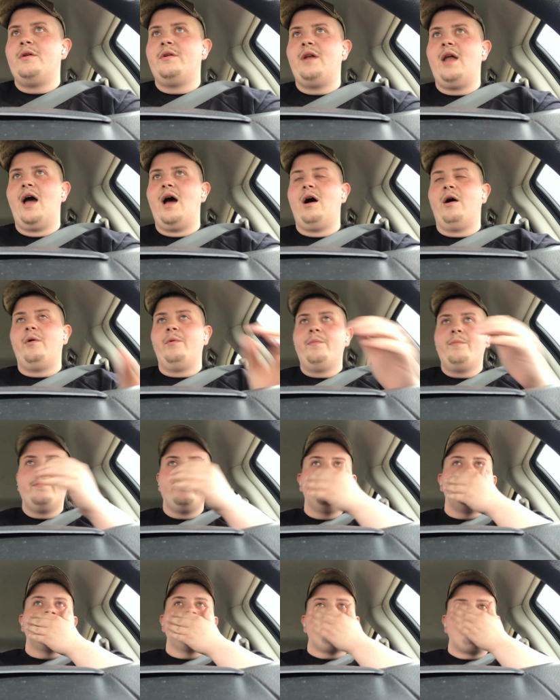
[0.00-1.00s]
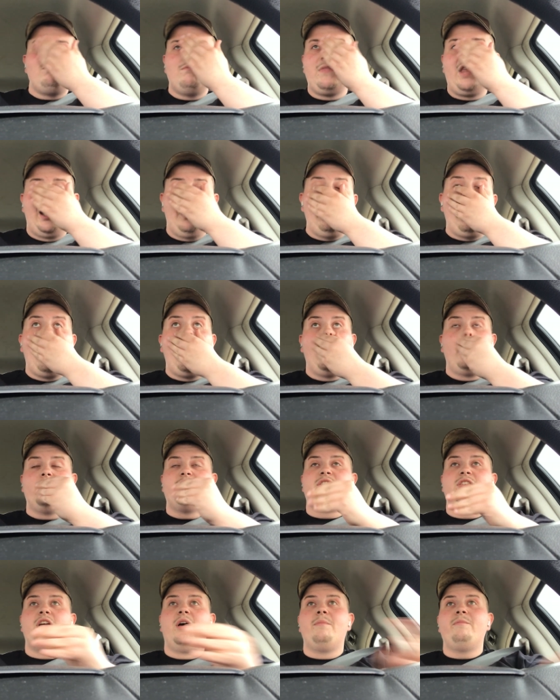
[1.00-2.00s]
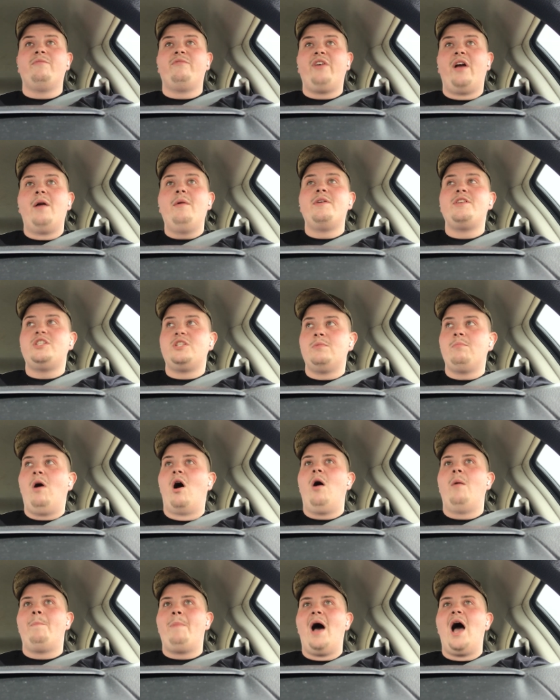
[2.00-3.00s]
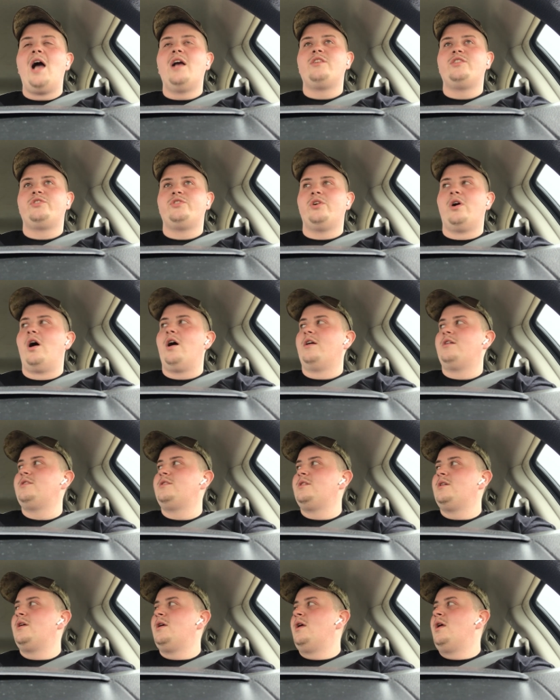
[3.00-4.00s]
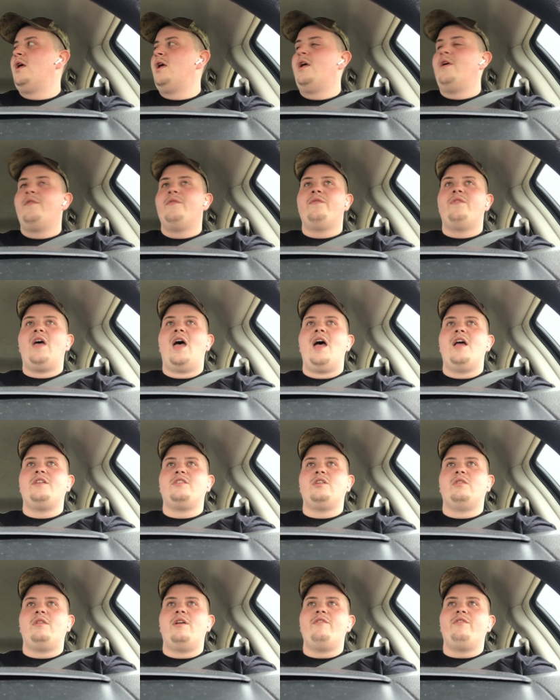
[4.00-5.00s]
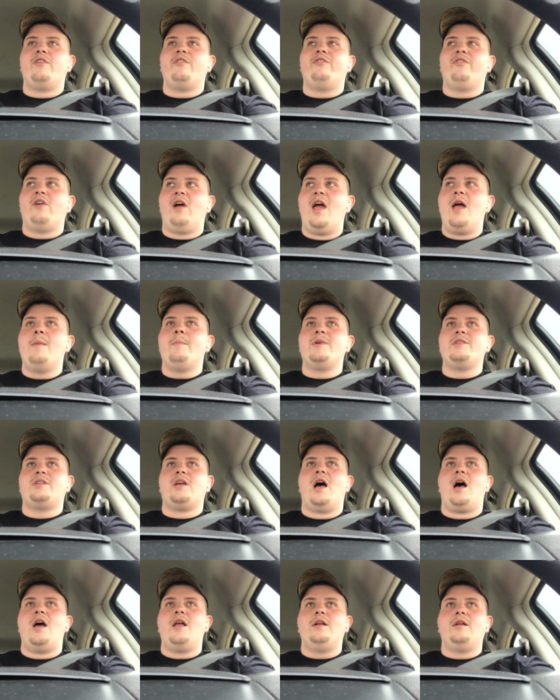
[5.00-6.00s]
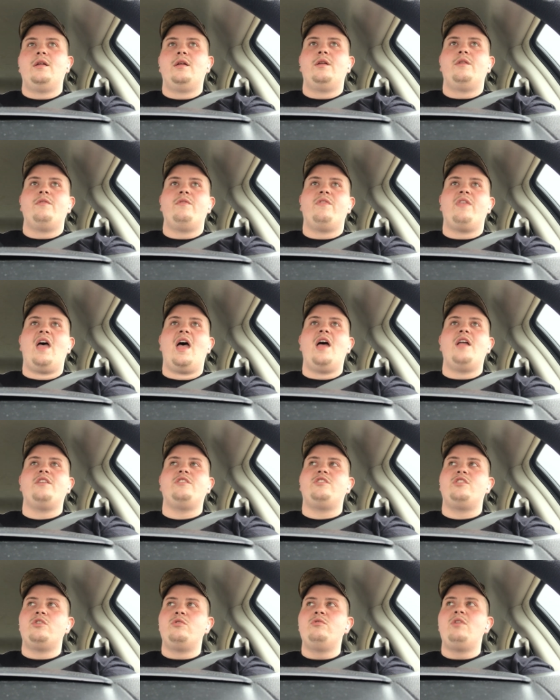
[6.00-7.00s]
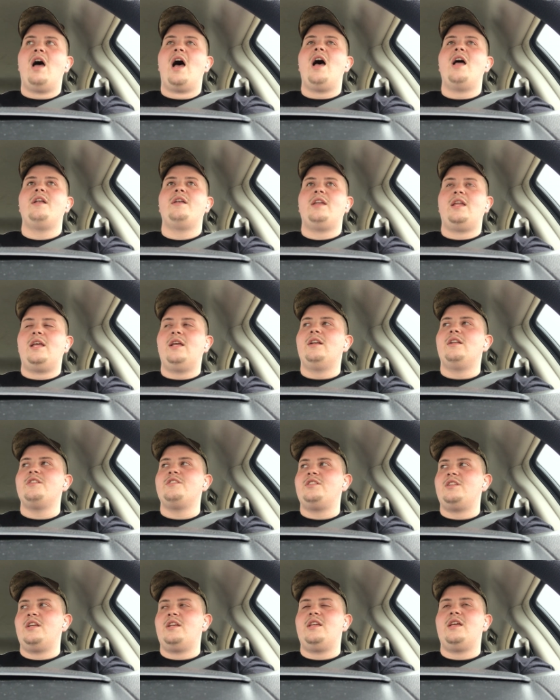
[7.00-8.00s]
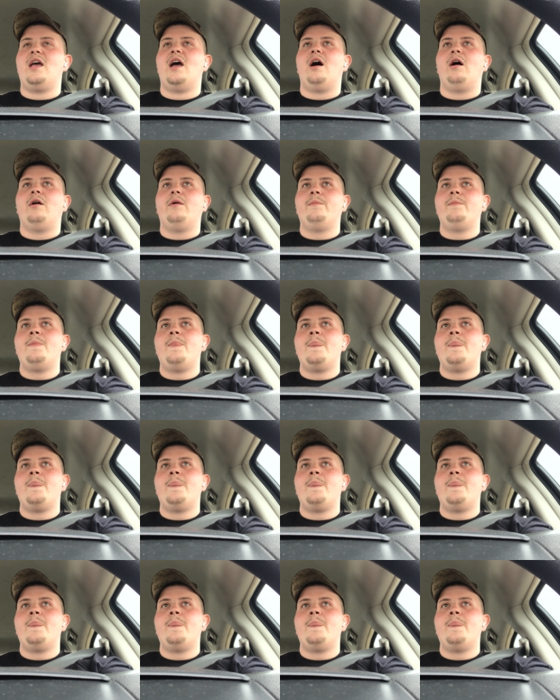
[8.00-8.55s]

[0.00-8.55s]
Now, there are some very small box trucks that deliver for Amazon that do not need a CDL.